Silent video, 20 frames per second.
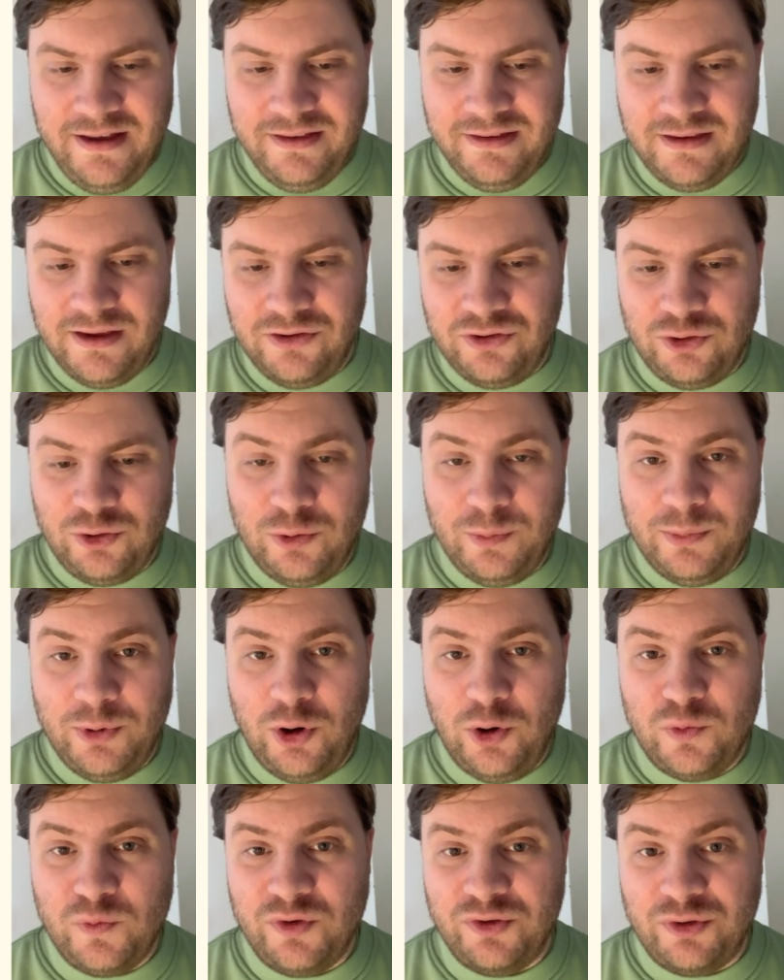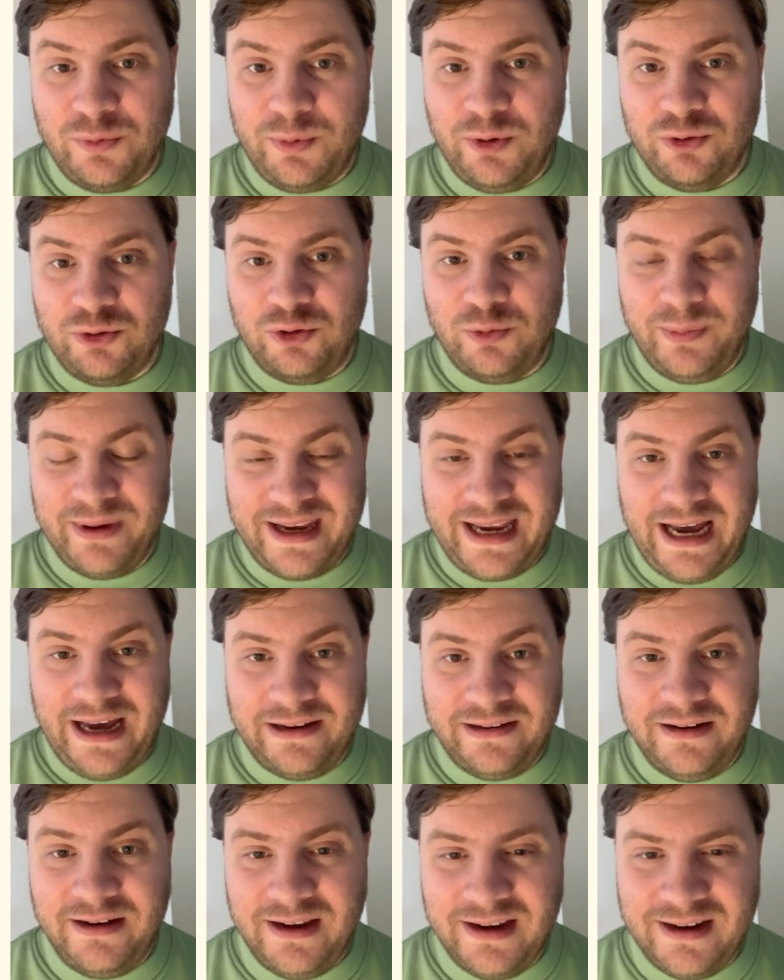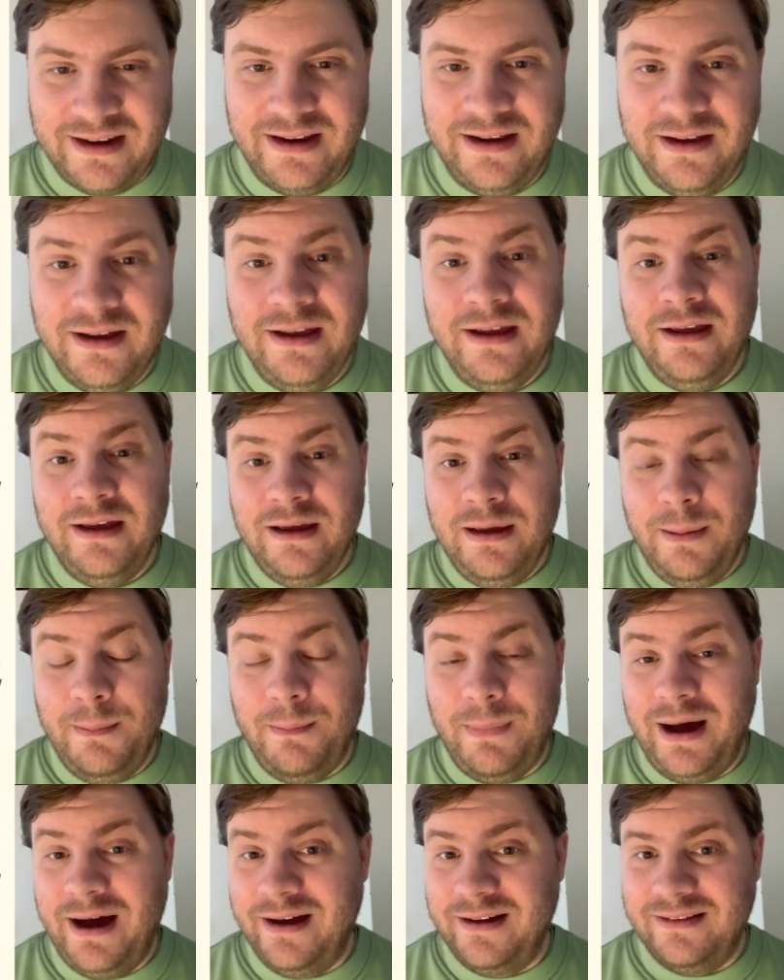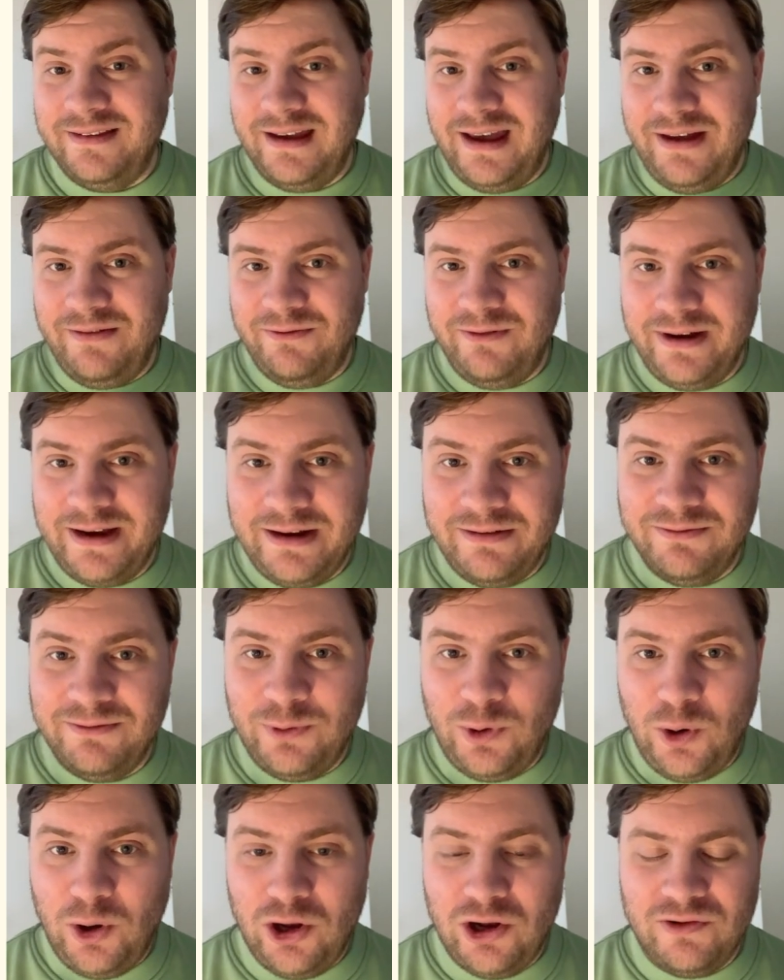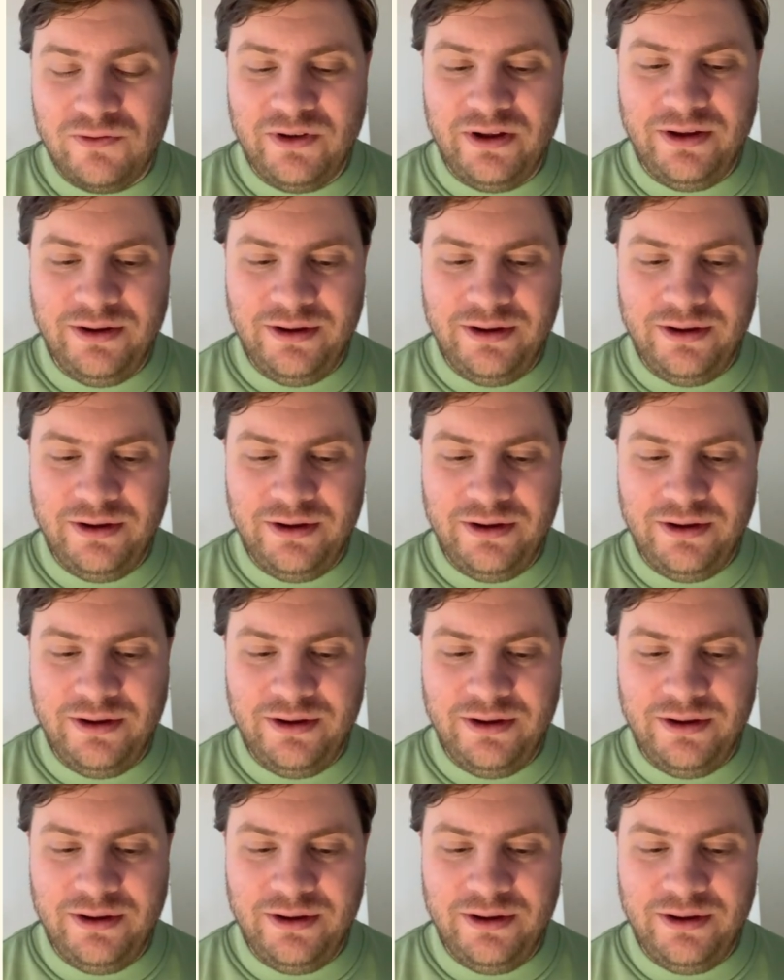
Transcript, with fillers: the new mode we're supposed to be getting might involve